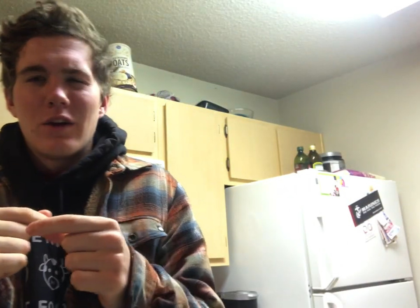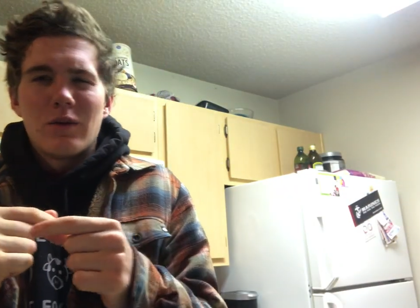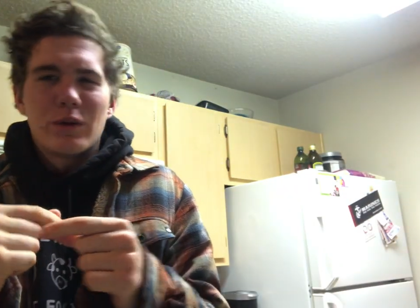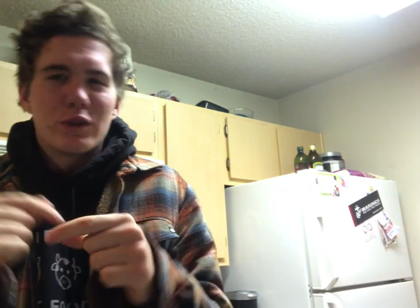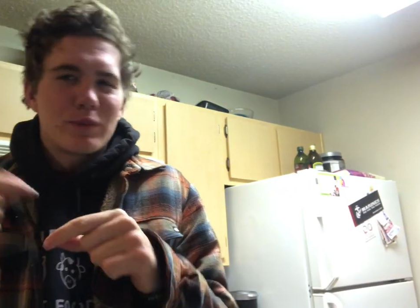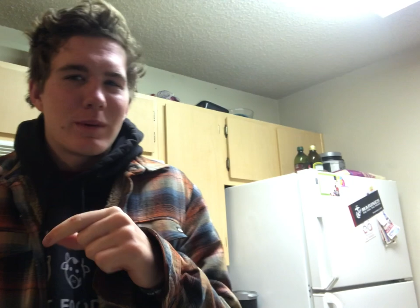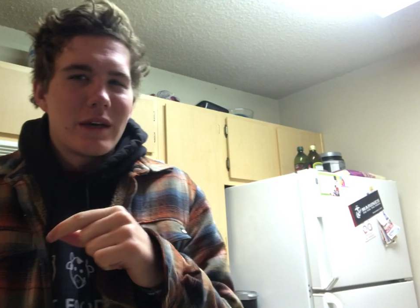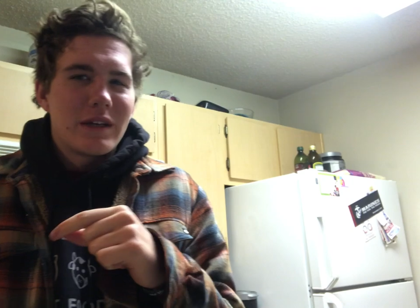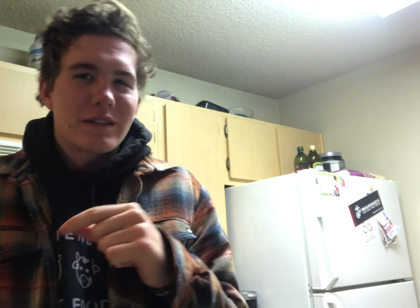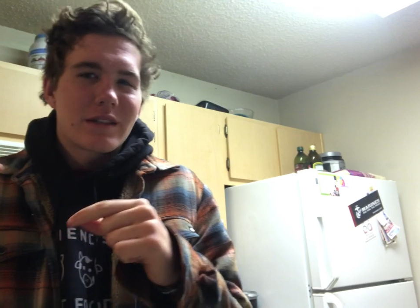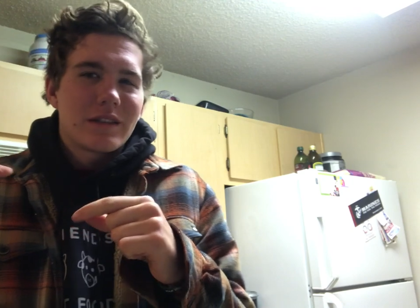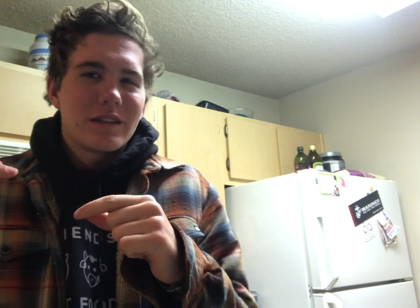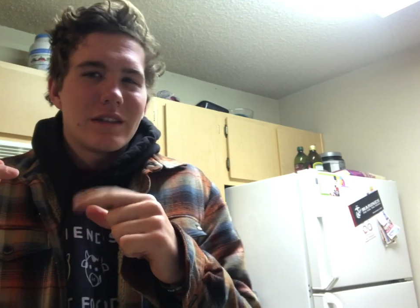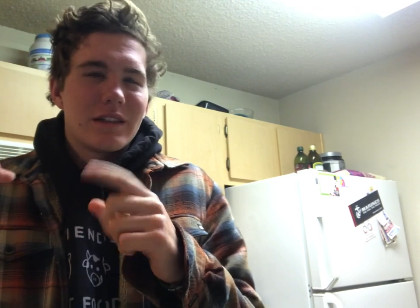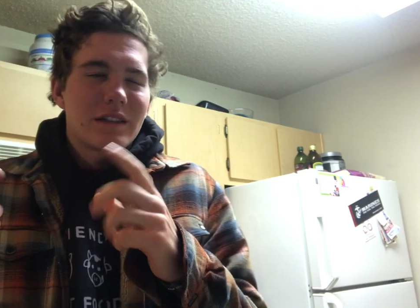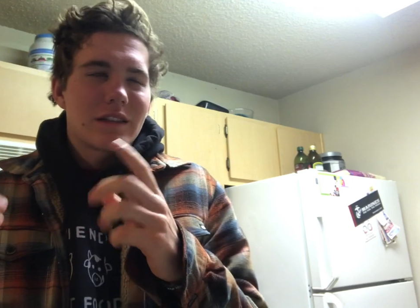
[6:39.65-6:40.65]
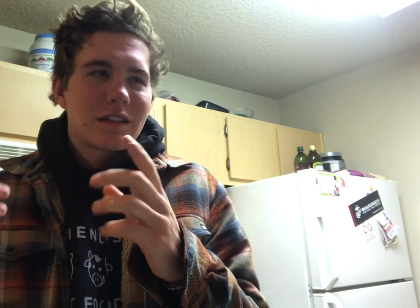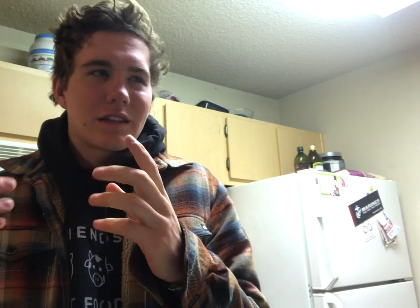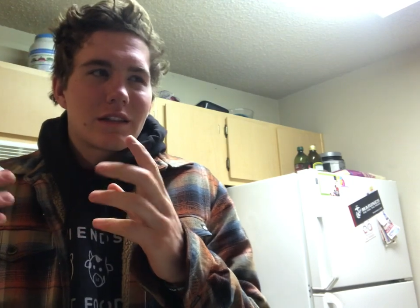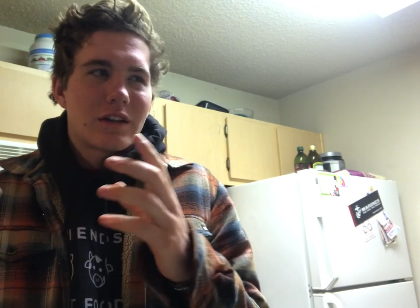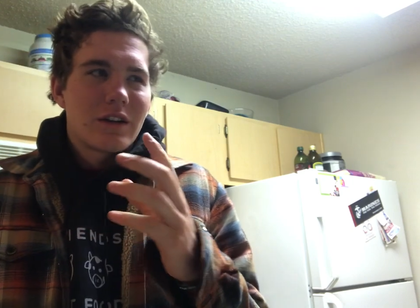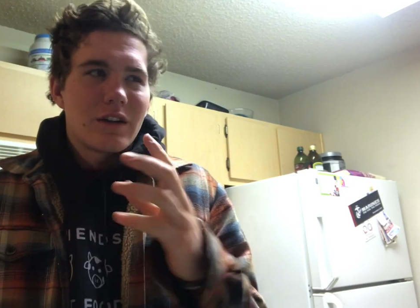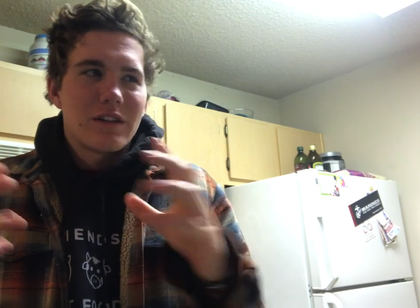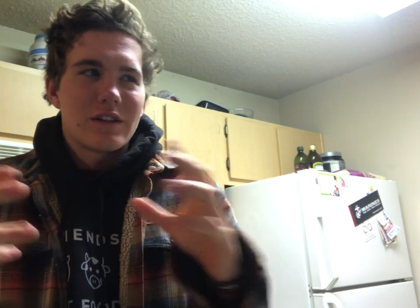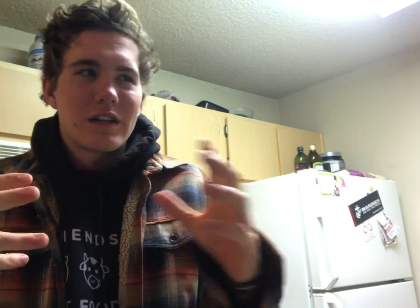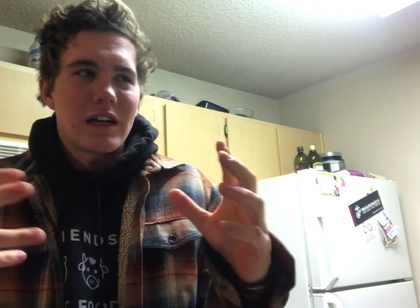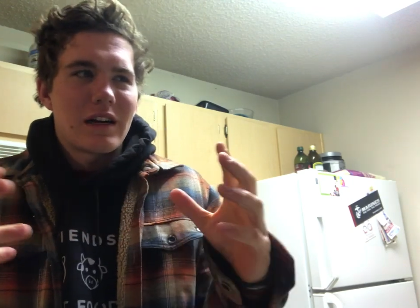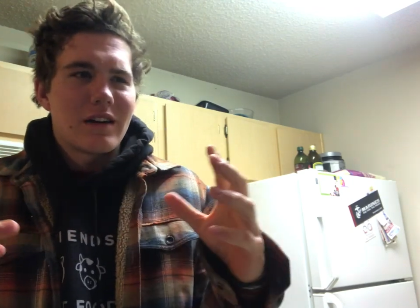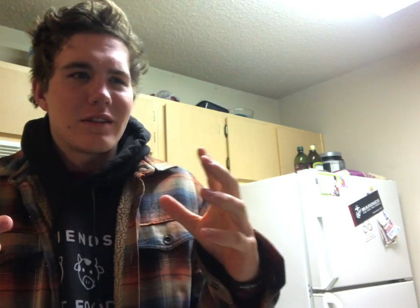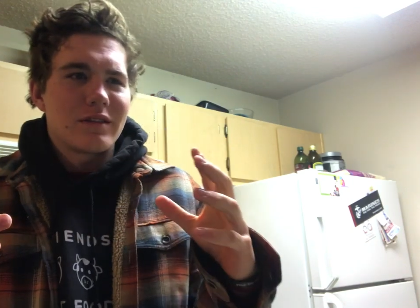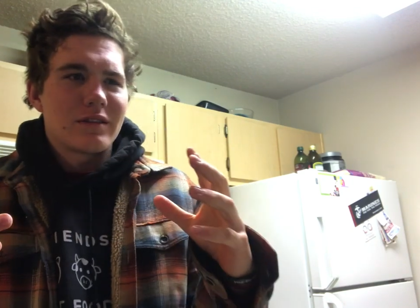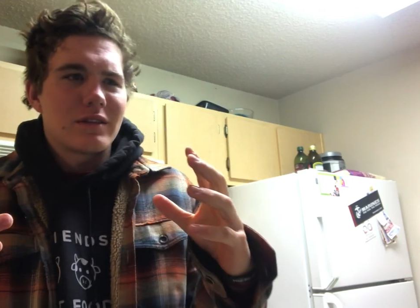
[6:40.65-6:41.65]
which basically turns
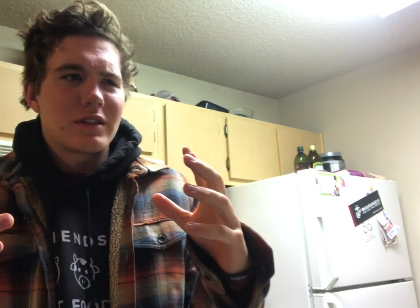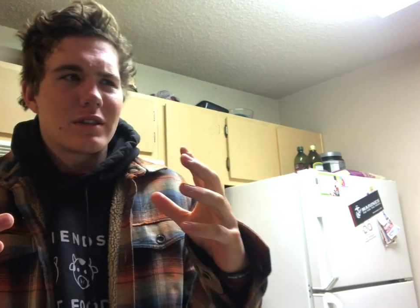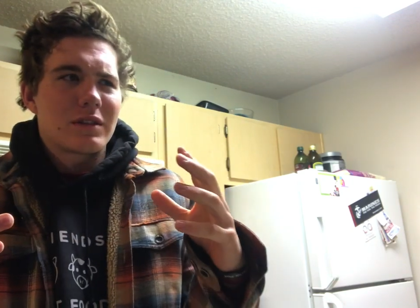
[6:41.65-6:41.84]
out